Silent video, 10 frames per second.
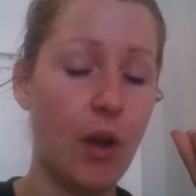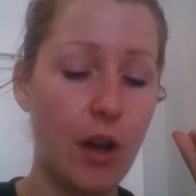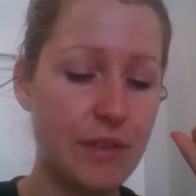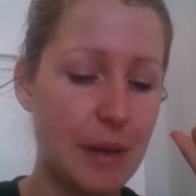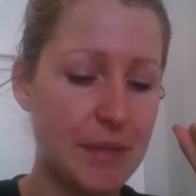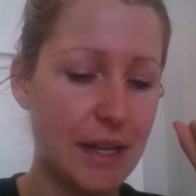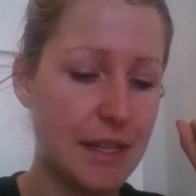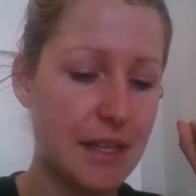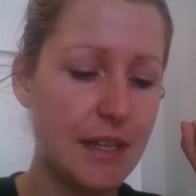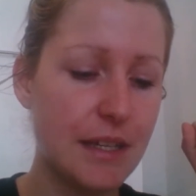after I'm done
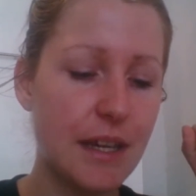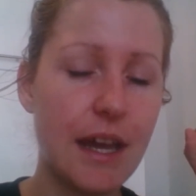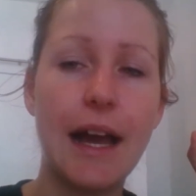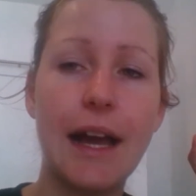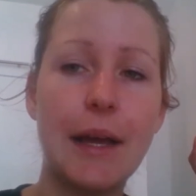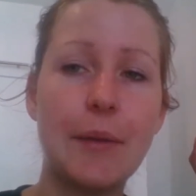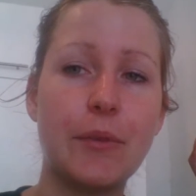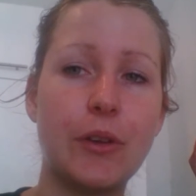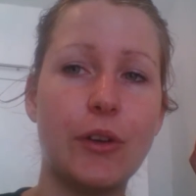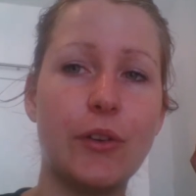here,
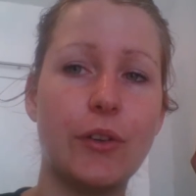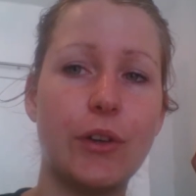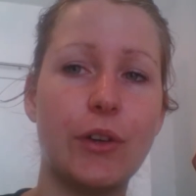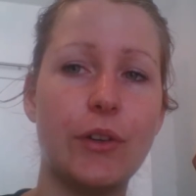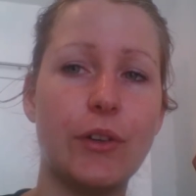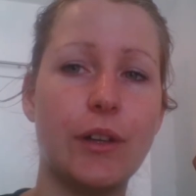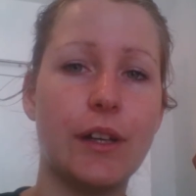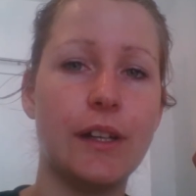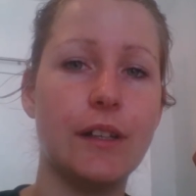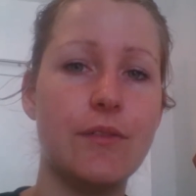I'm gonna go
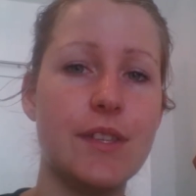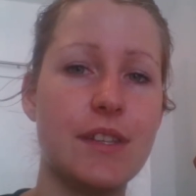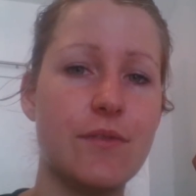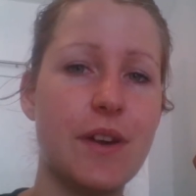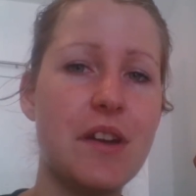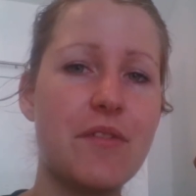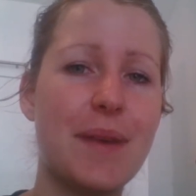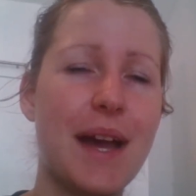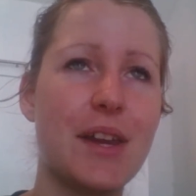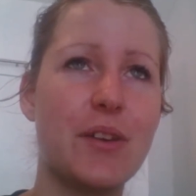visit a friend of
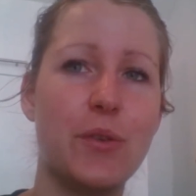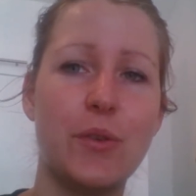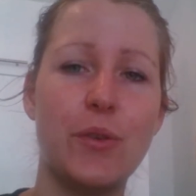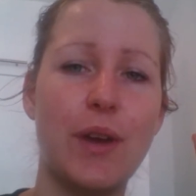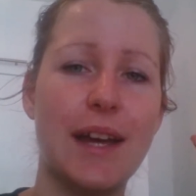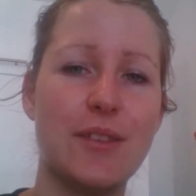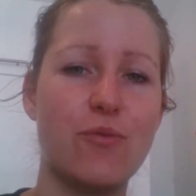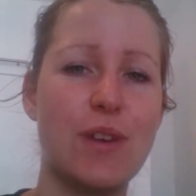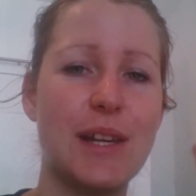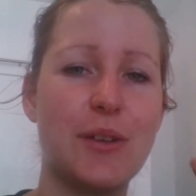mine who has a
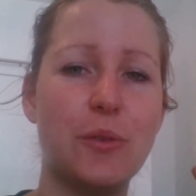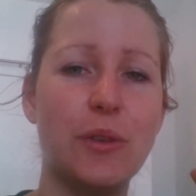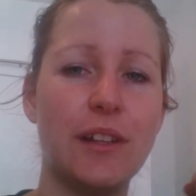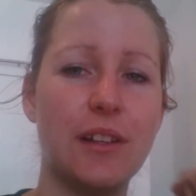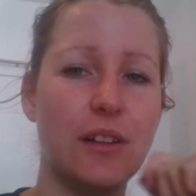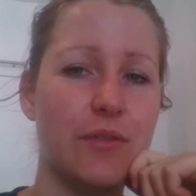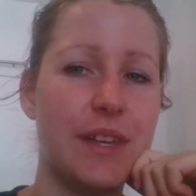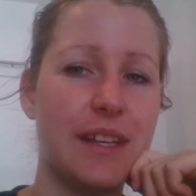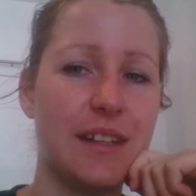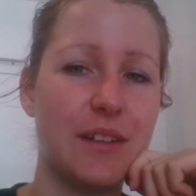really cool little
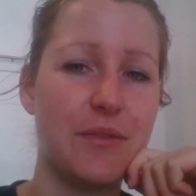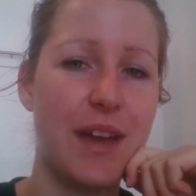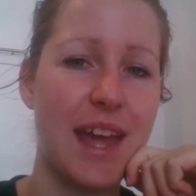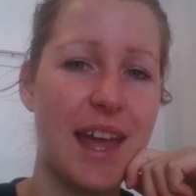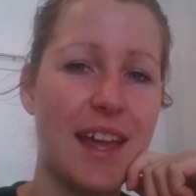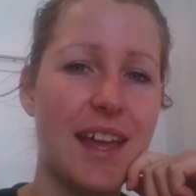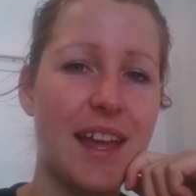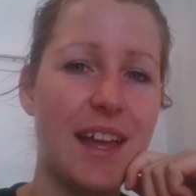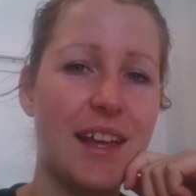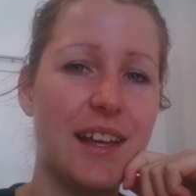vegan cafe
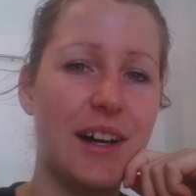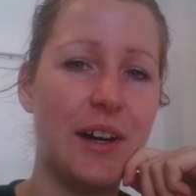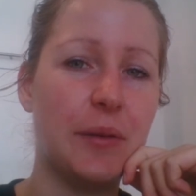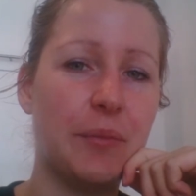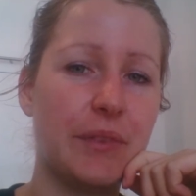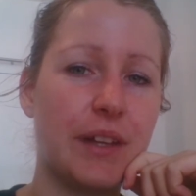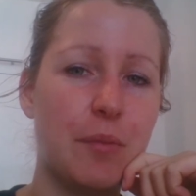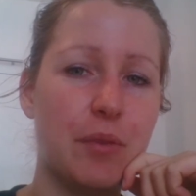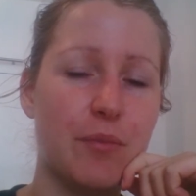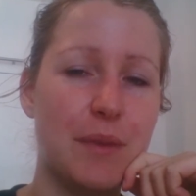a
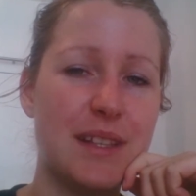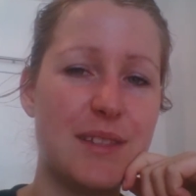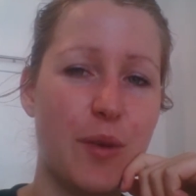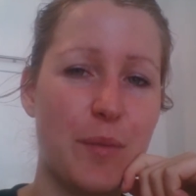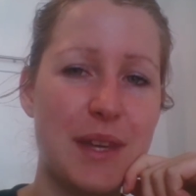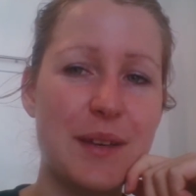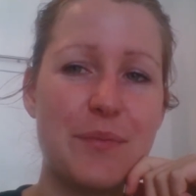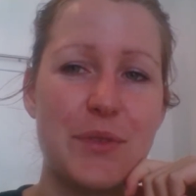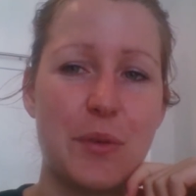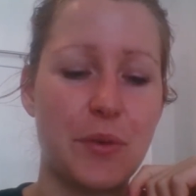couple of minutes from here.
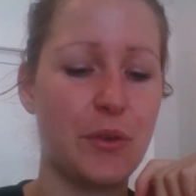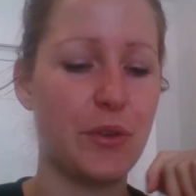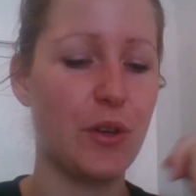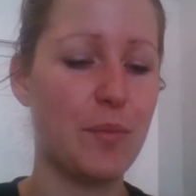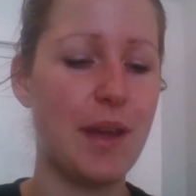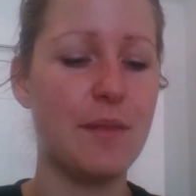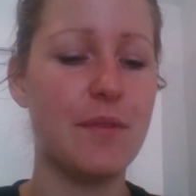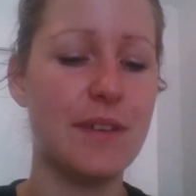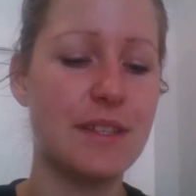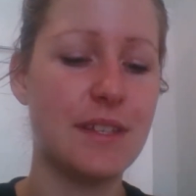So I'm gonna go pay him
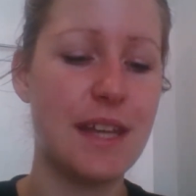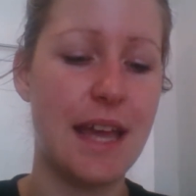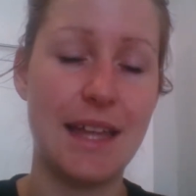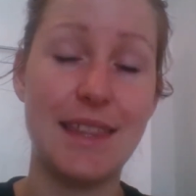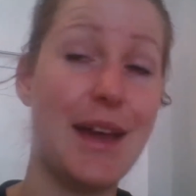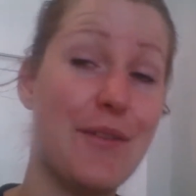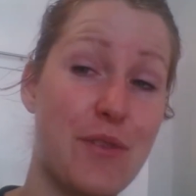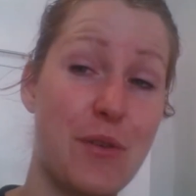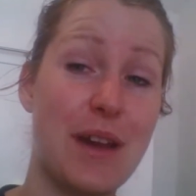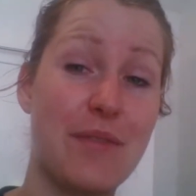a visit, and they have
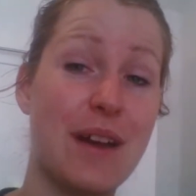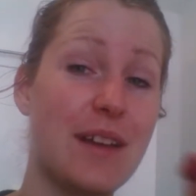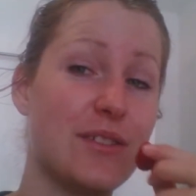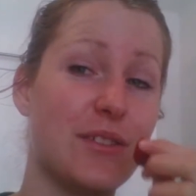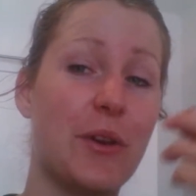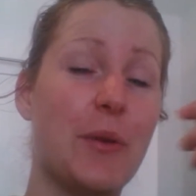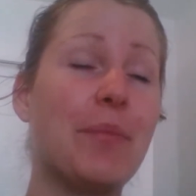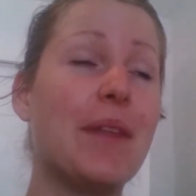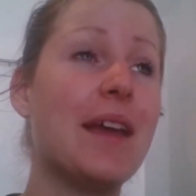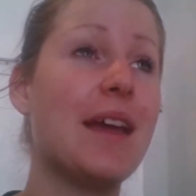free Wi-Fi, so